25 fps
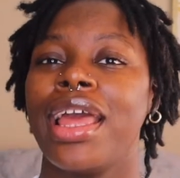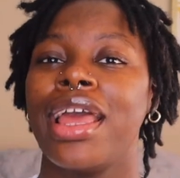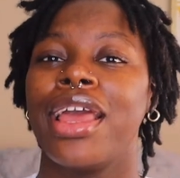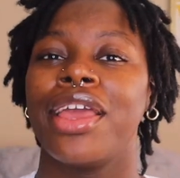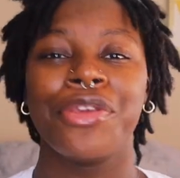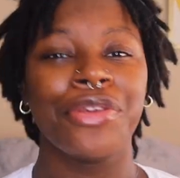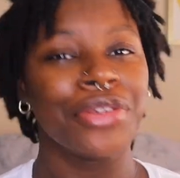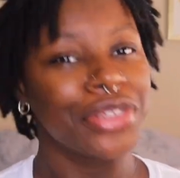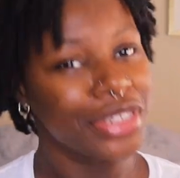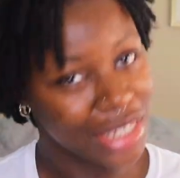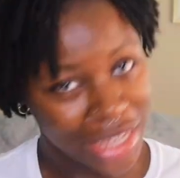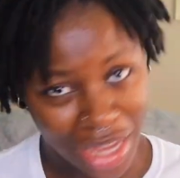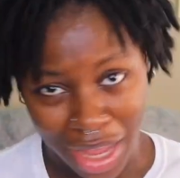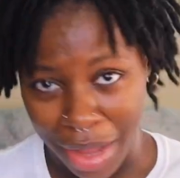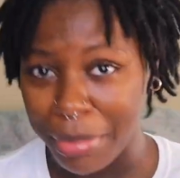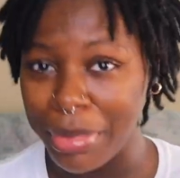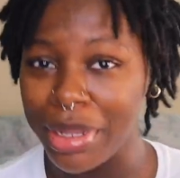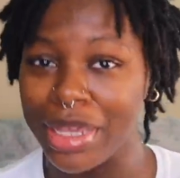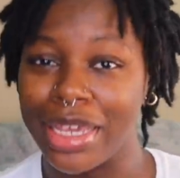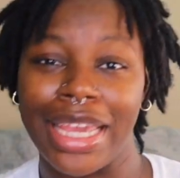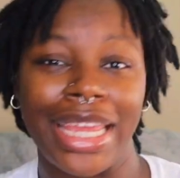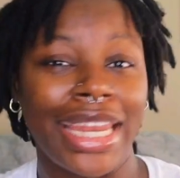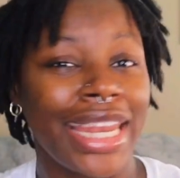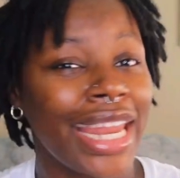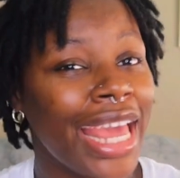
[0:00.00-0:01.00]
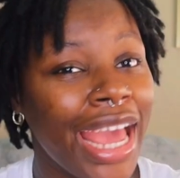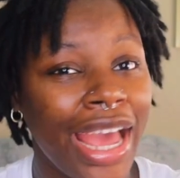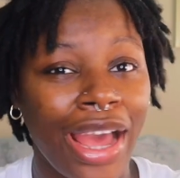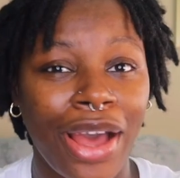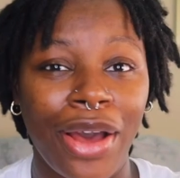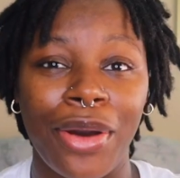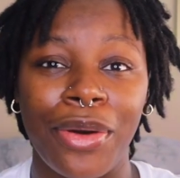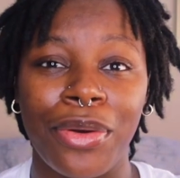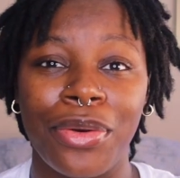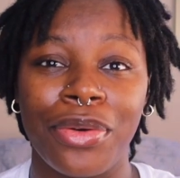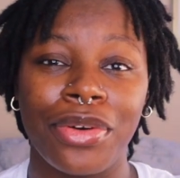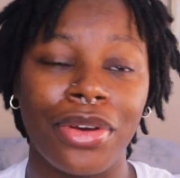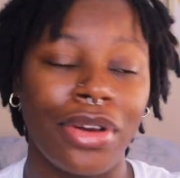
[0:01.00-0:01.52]
You see how I'm looking now?
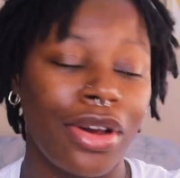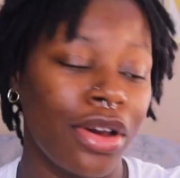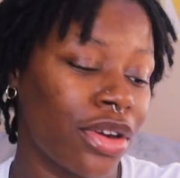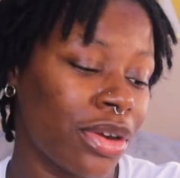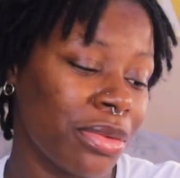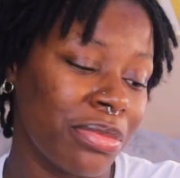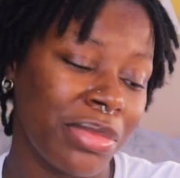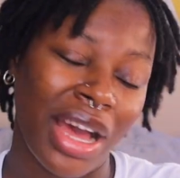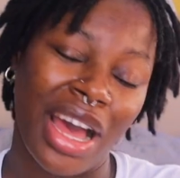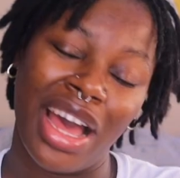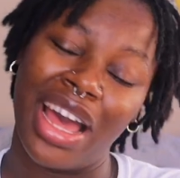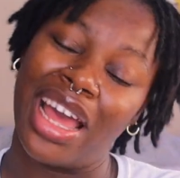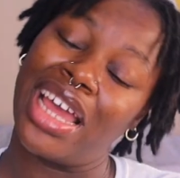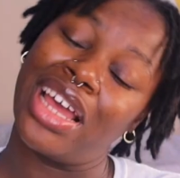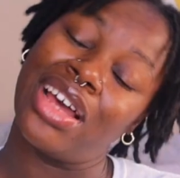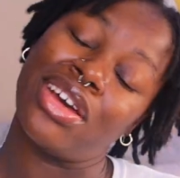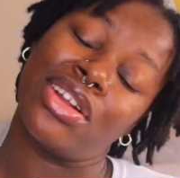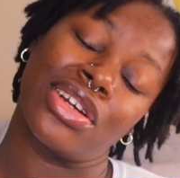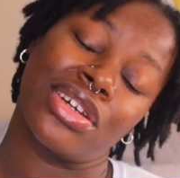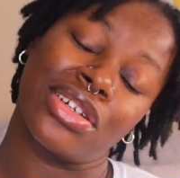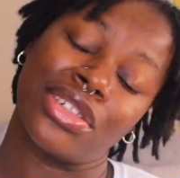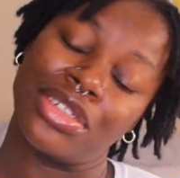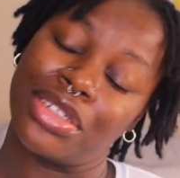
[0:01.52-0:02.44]
Hold on, I'm high, hold on.